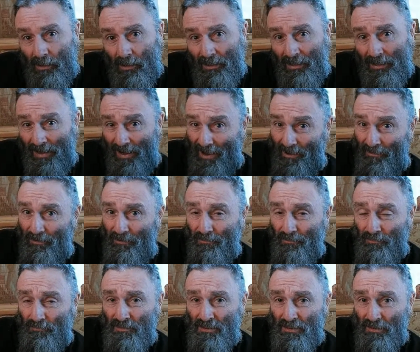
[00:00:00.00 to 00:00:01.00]
any
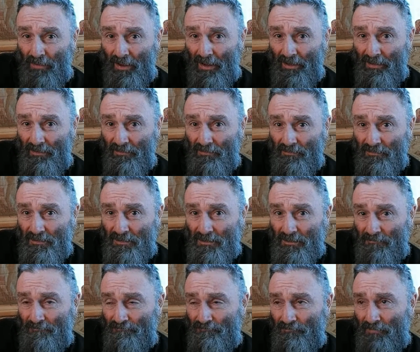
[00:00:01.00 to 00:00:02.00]
heirloom
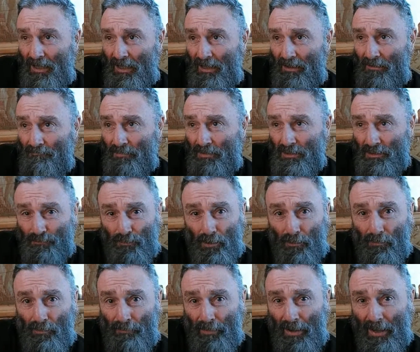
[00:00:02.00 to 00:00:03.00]
tomatoes is
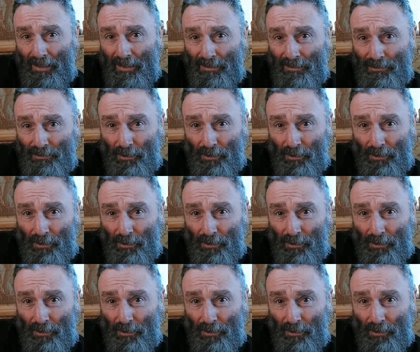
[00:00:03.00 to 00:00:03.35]
problematic.